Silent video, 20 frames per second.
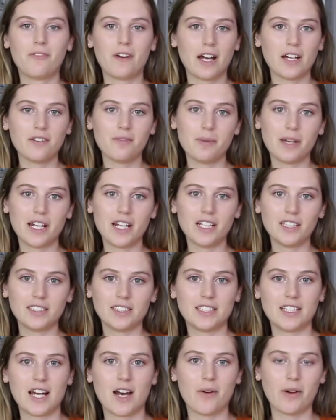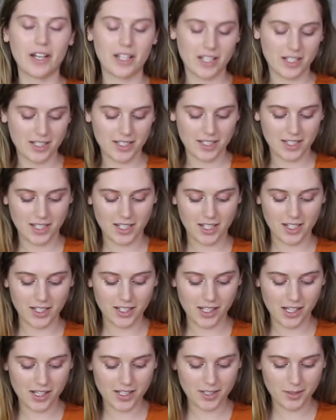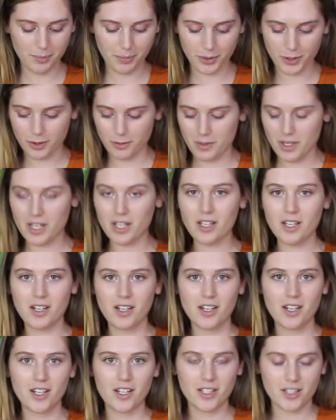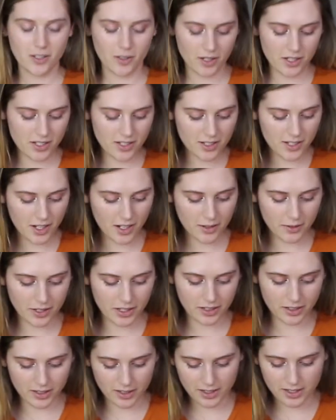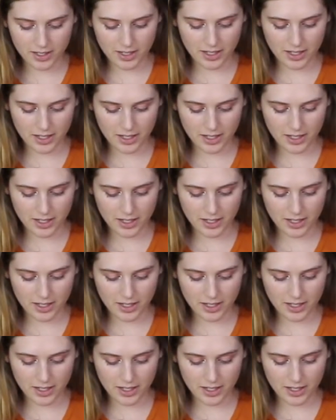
5 minutes, and now I can see the yeast blooming. So this is kind of what it looks